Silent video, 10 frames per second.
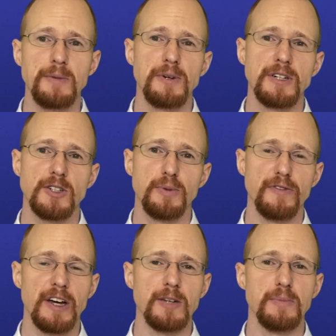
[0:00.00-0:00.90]
back pressure
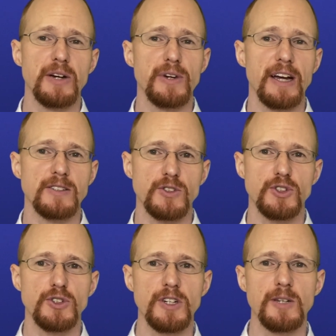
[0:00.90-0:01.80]
provided by reactive
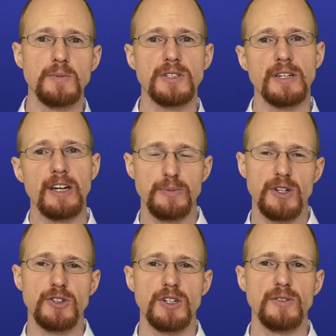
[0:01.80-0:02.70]
streams helps
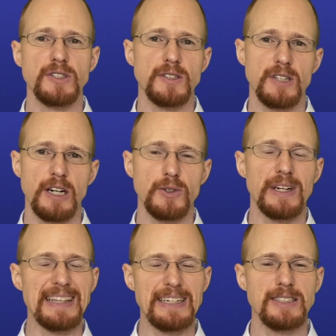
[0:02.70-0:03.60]
our services
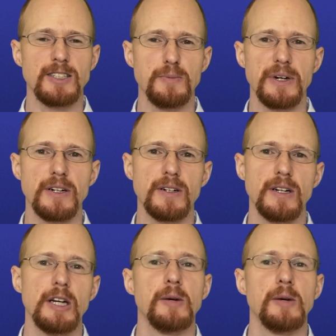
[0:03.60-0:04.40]
tolerate latency better,